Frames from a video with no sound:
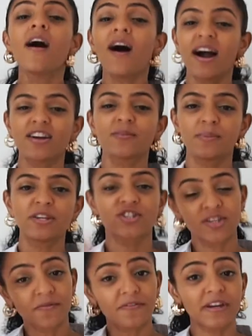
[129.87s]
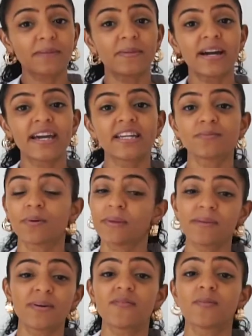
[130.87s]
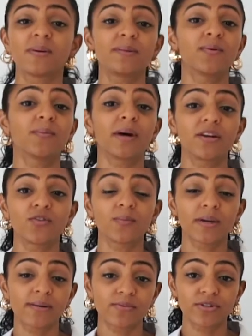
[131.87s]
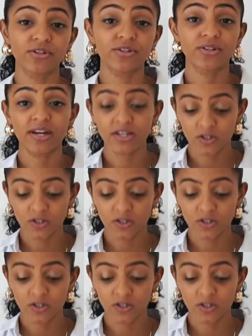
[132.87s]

I could picture something in my head, but maybe other people might not be able to do that.